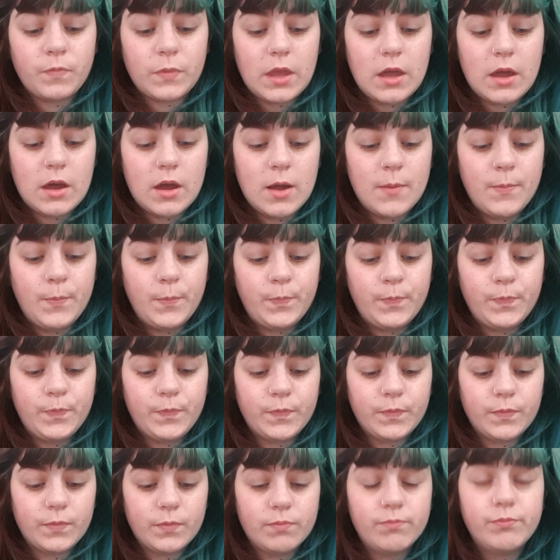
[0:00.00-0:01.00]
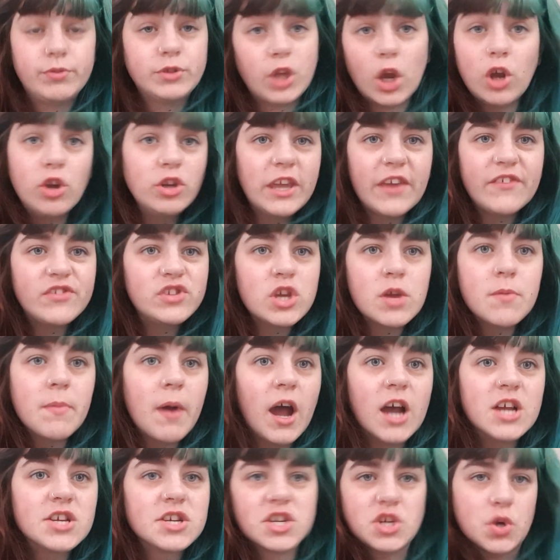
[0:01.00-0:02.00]
But don't give too
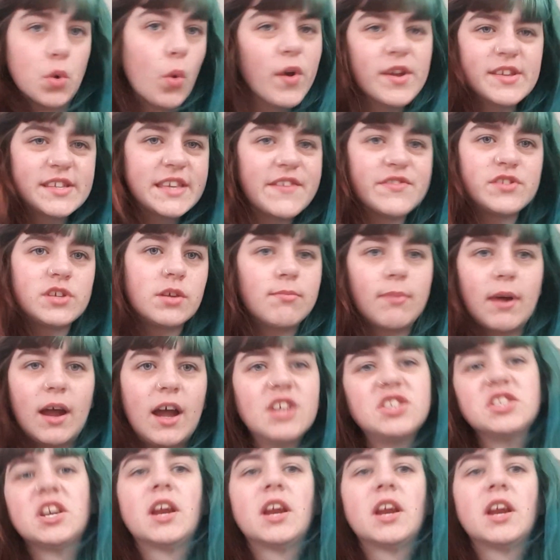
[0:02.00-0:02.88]
much, because you always give too much,